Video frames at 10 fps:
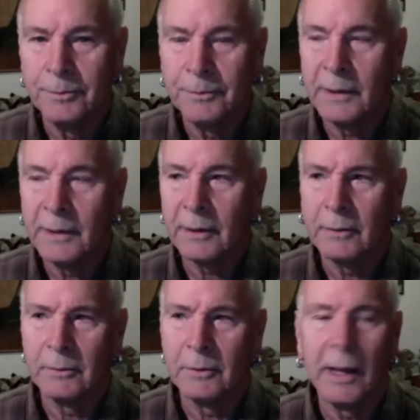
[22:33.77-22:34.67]
And I
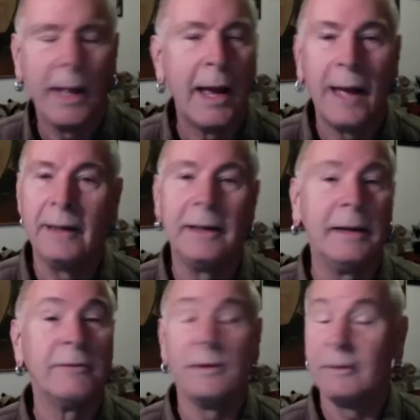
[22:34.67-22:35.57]
go, I didn't
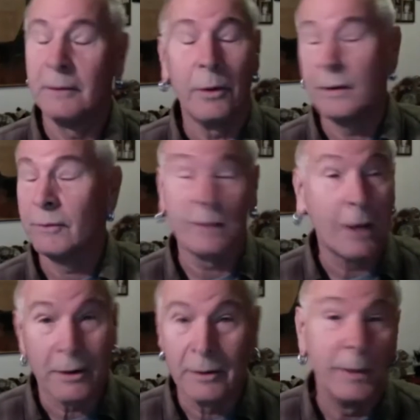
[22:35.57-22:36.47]
even know what he was
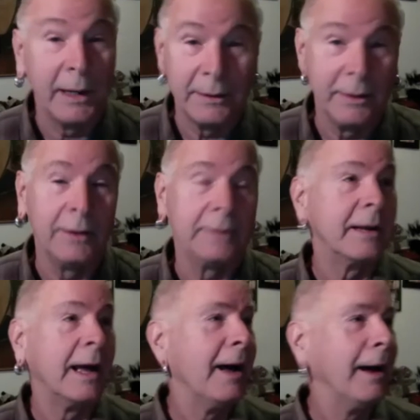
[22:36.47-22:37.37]
talking about. I was
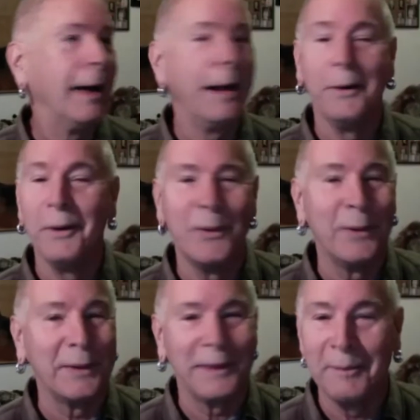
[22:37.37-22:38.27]
like, I don't know
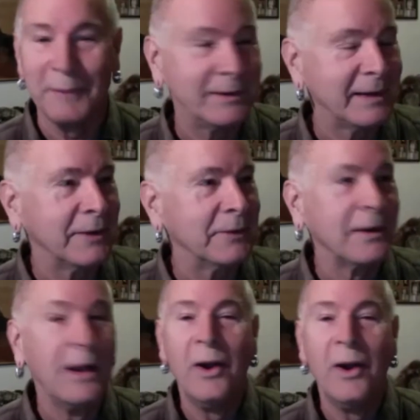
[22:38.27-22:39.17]
what that means. And he goes,
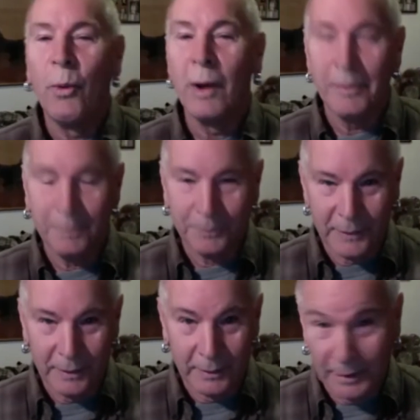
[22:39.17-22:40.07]
well,
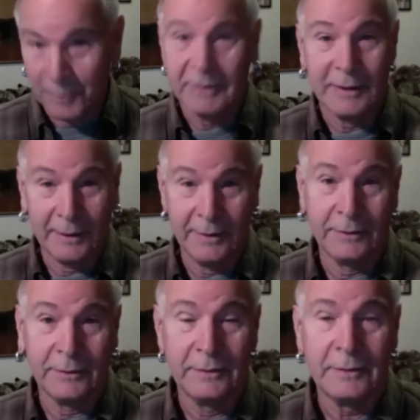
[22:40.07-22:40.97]
let me tell you
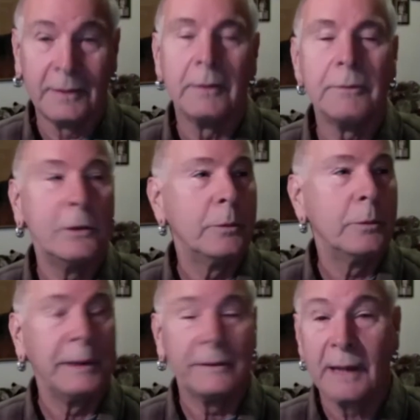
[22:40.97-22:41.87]
this. He said, your
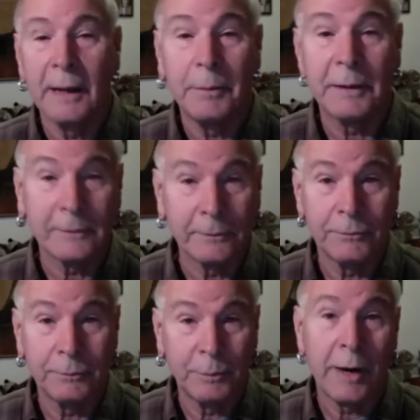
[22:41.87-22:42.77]
piece got Best of
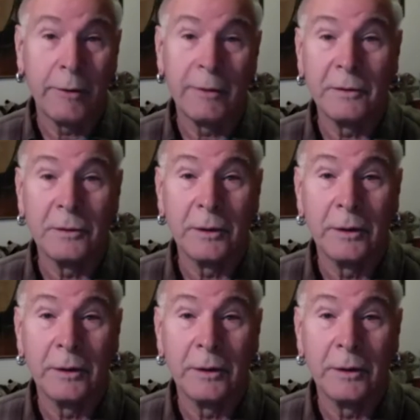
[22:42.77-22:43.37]
Pottery this year.